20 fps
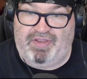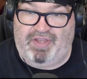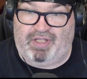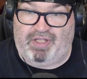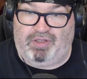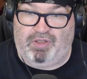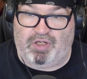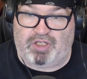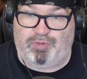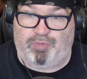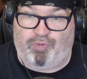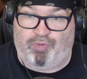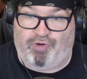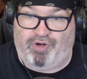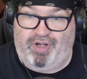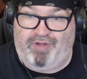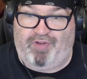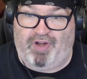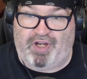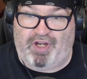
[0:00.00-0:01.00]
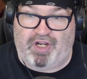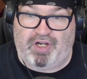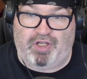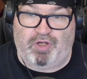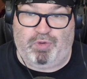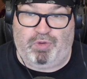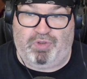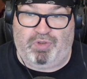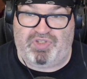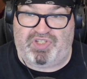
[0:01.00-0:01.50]
That looks pretty fucking
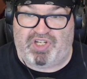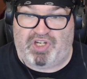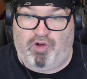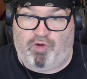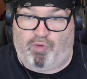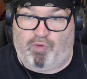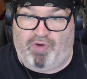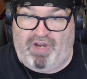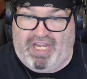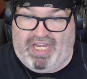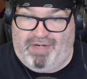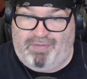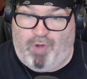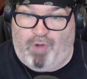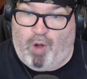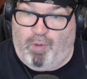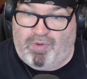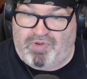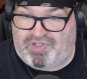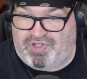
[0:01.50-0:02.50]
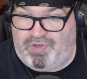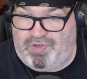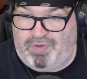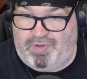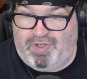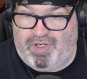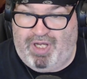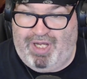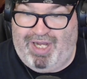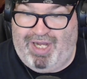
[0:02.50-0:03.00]
cool. It's a green mobile
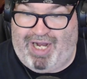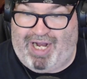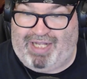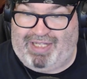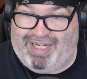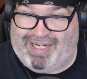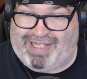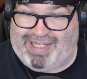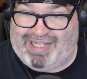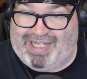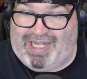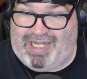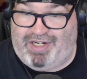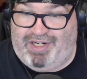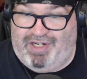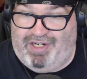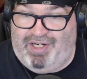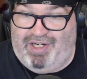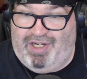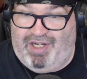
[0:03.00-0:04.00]
suit. I like that.